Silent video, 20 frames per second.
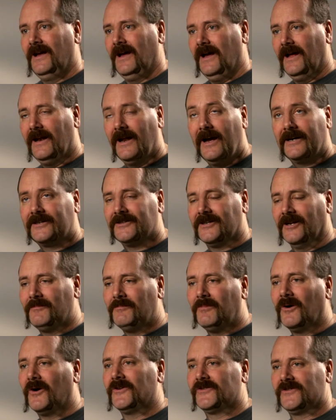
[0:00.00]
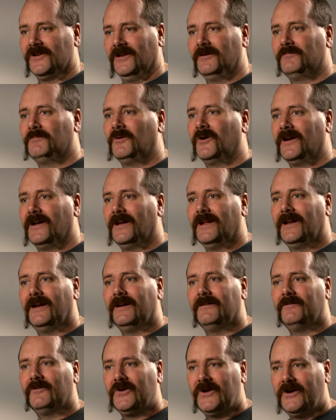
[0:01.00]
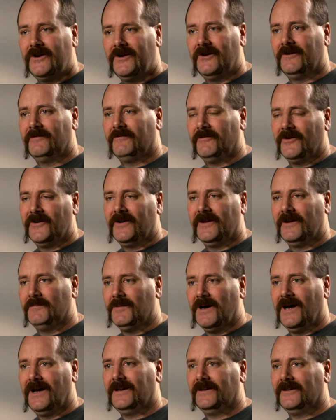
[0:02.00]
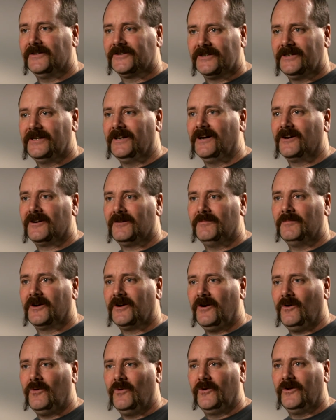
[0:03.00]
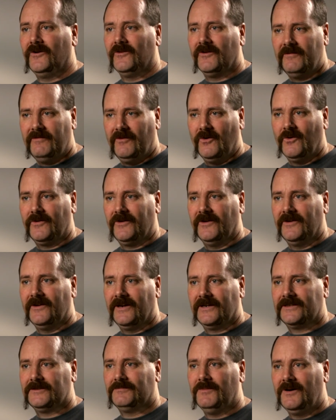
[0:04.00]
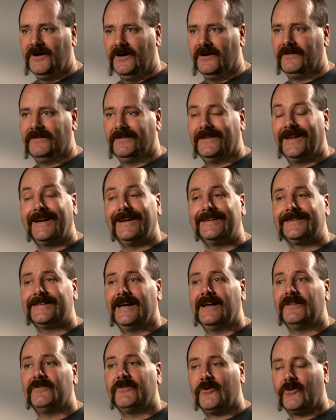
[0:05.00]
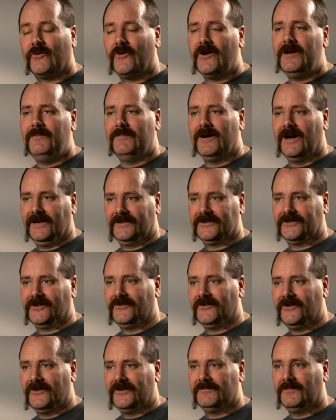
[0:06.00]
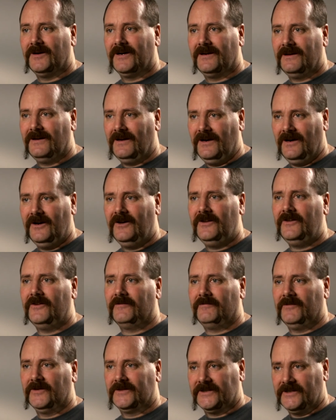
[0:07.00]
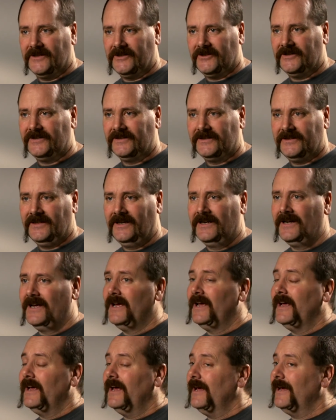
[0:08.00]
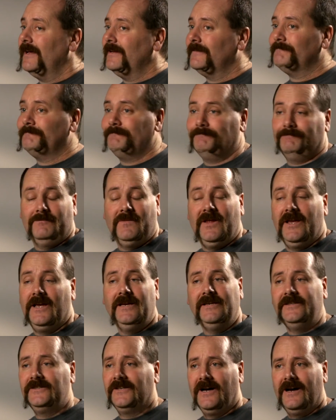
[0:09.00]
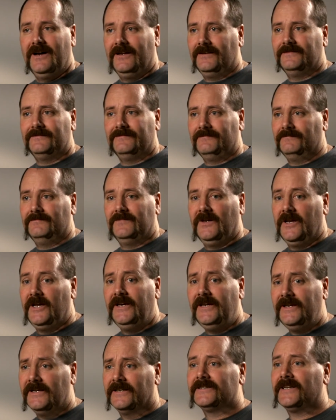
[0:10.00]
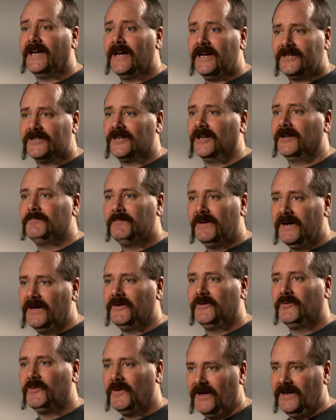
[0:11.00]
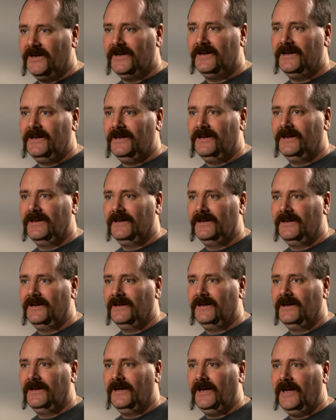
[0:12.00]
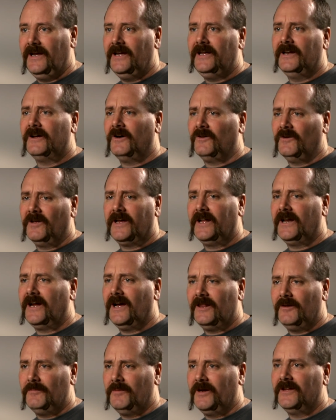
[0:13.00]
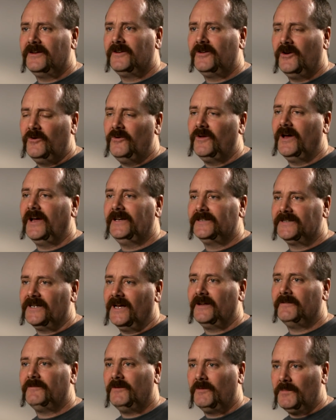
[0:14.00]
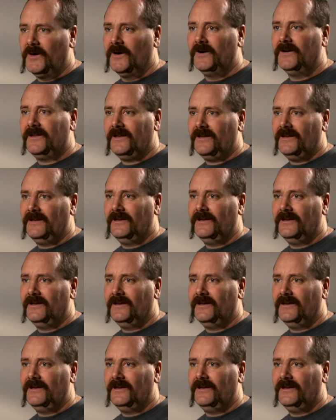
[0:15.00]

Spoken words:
and actually personally bringing a dear friend of mine to see Dr. McCord on the 4th of next month that has had 3 back surgeries by other physicians, and he is actually bedridden. He can only get out of the bed 2 days out of a month.